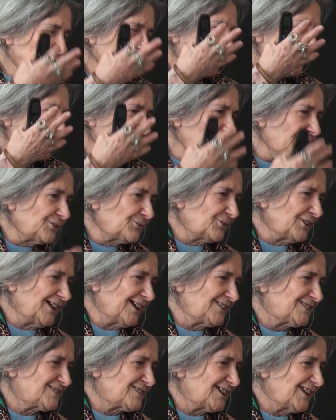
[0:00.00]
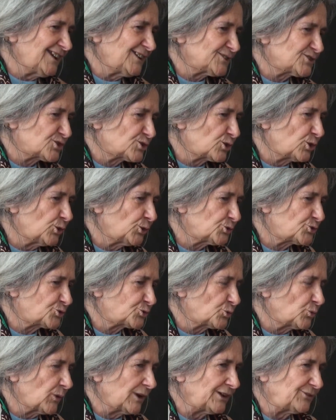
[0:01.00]
have antennas close
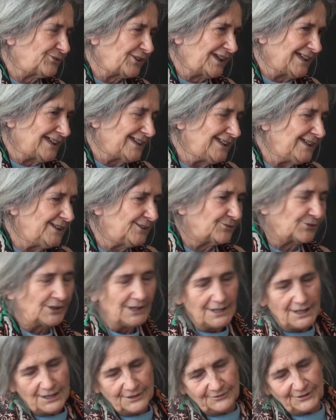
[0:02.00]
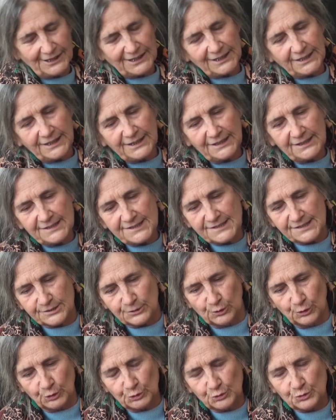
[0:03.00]
to where they live. Their kids
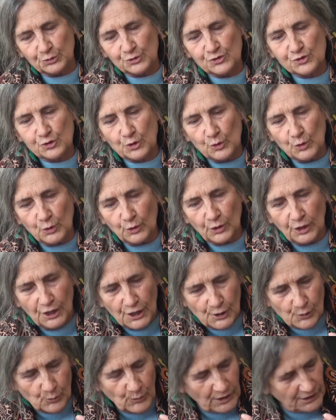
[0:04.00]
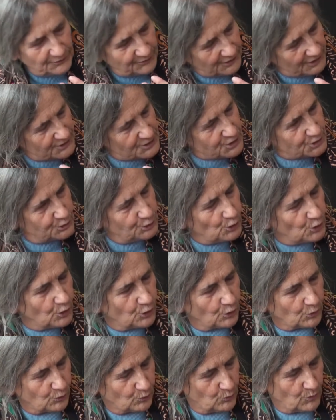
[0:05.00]
go to school where there is
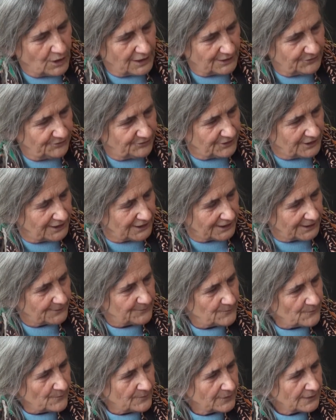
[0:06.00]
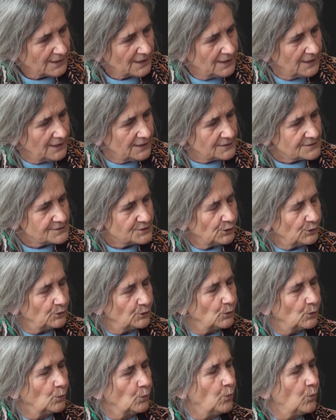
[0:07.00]
no Wi-Fi.
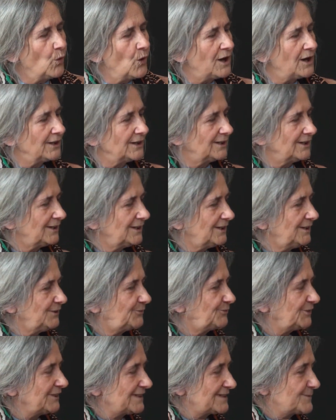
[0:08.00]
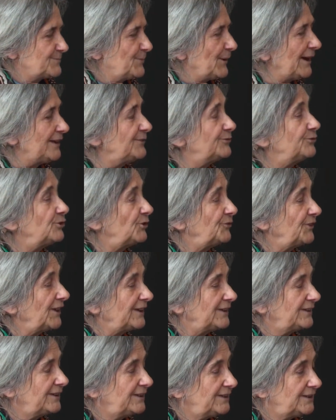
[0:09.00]
So why, if it's bad for
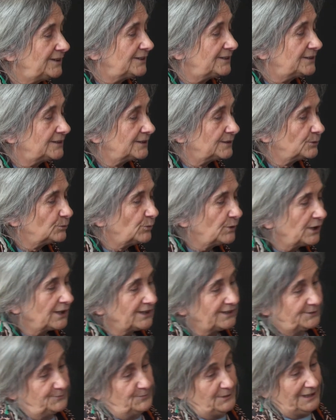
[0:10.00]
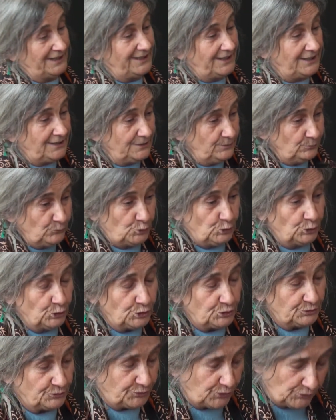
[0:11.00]
their kid, will it be
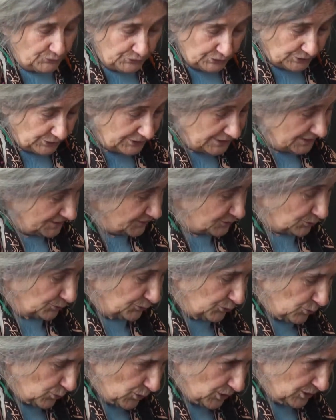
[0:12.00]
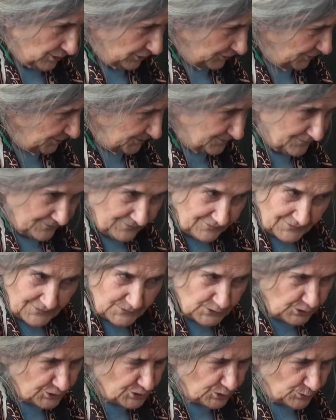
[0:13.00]
good for the rest of the world?
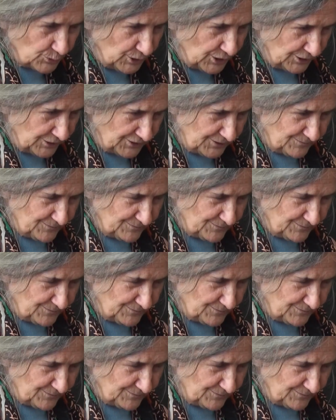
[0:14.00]
Doesn't work.